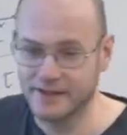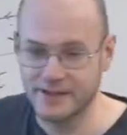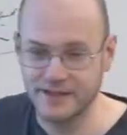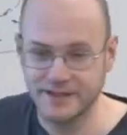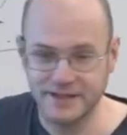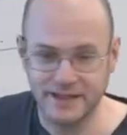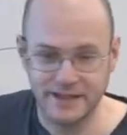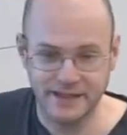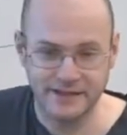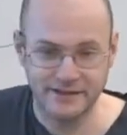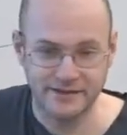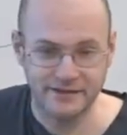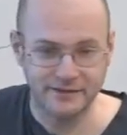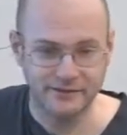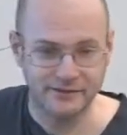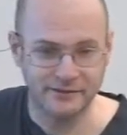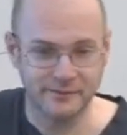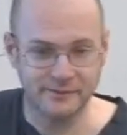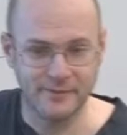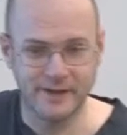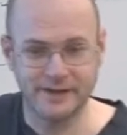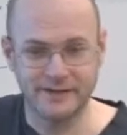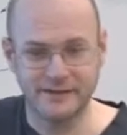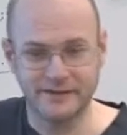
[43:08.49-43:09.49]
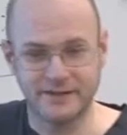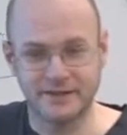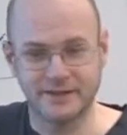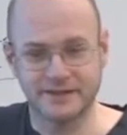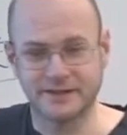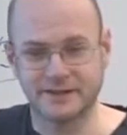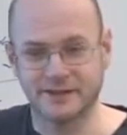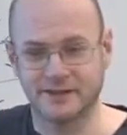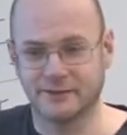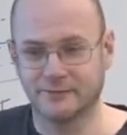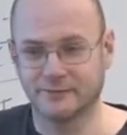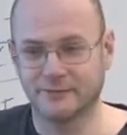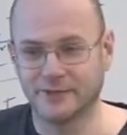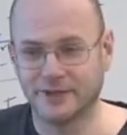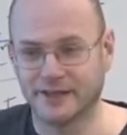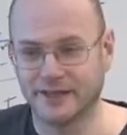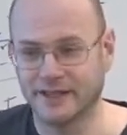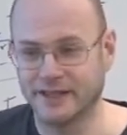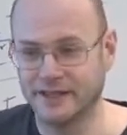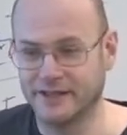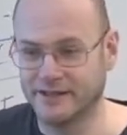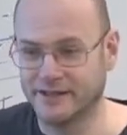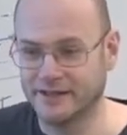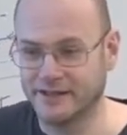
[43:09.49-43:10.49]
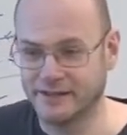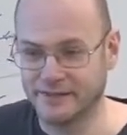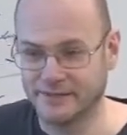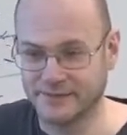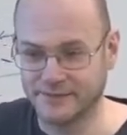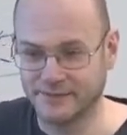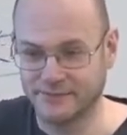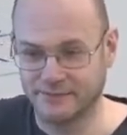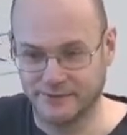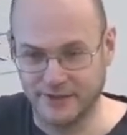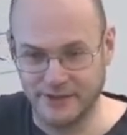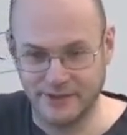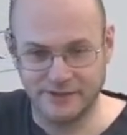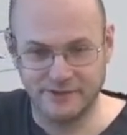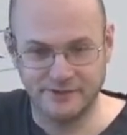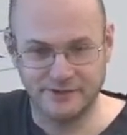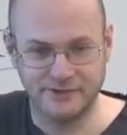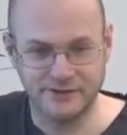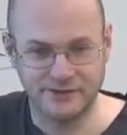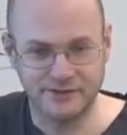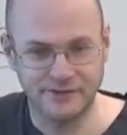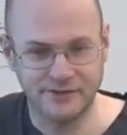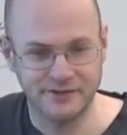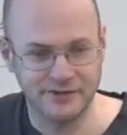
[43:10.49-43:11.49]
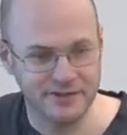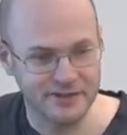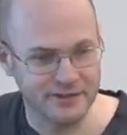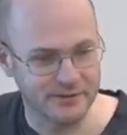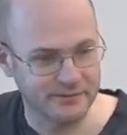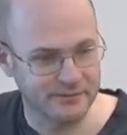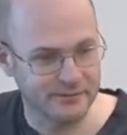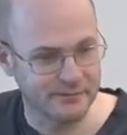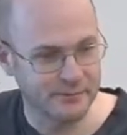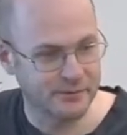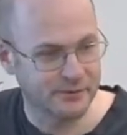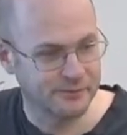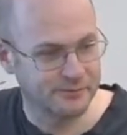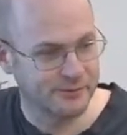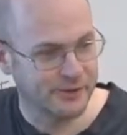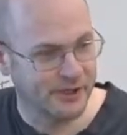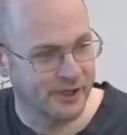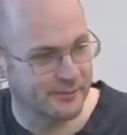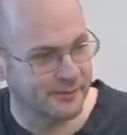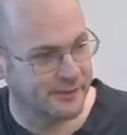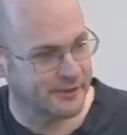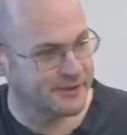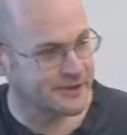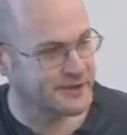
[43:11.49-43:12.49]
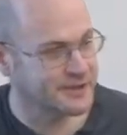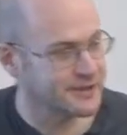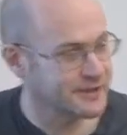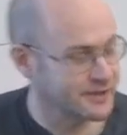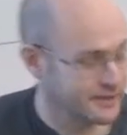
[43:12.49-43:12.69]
said, Your method isn't complicated enough. It, you should use something with more parameters.